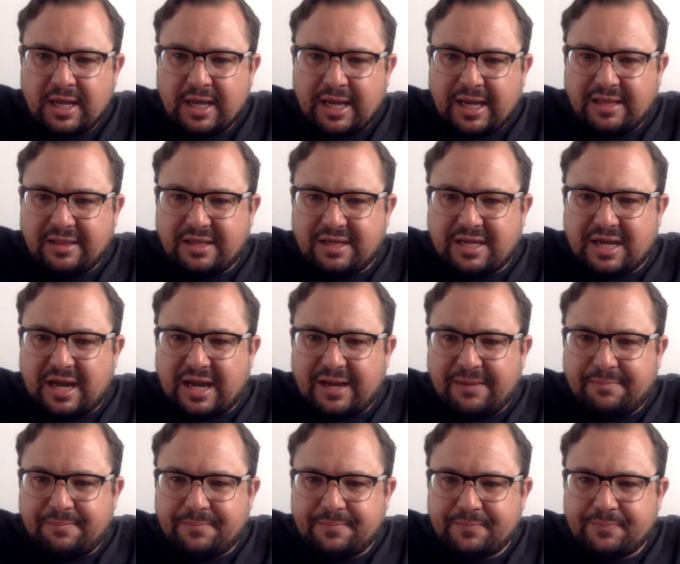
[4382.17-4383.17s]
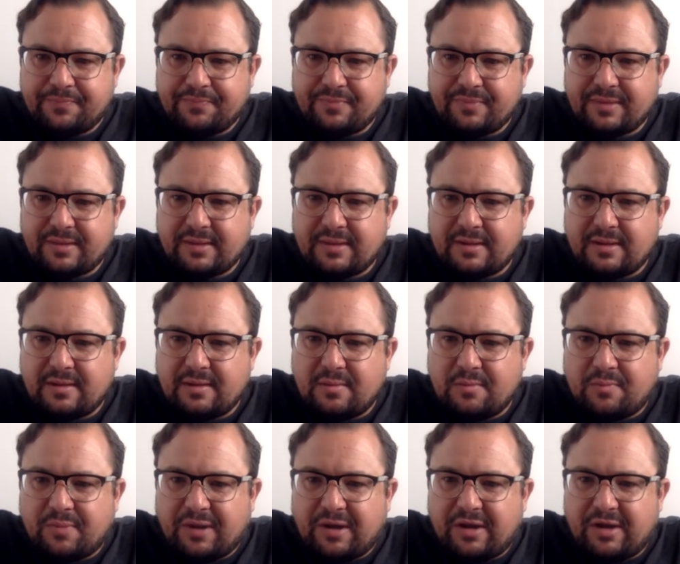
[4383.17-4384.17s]
in the game.
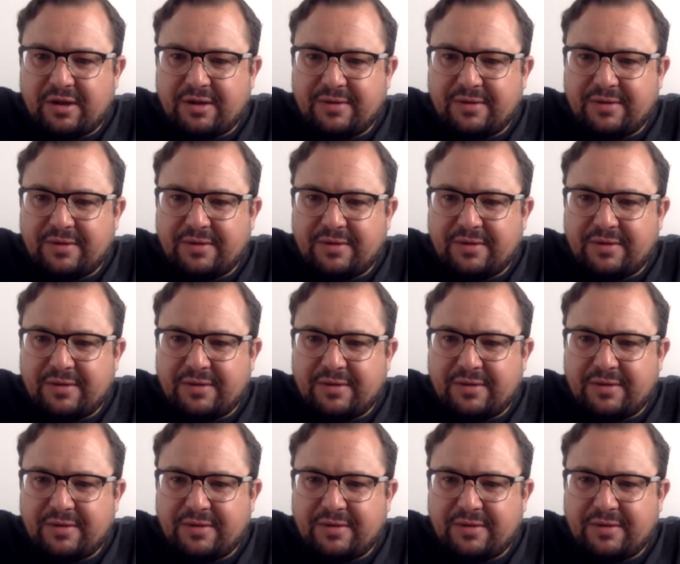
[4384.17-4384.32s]
But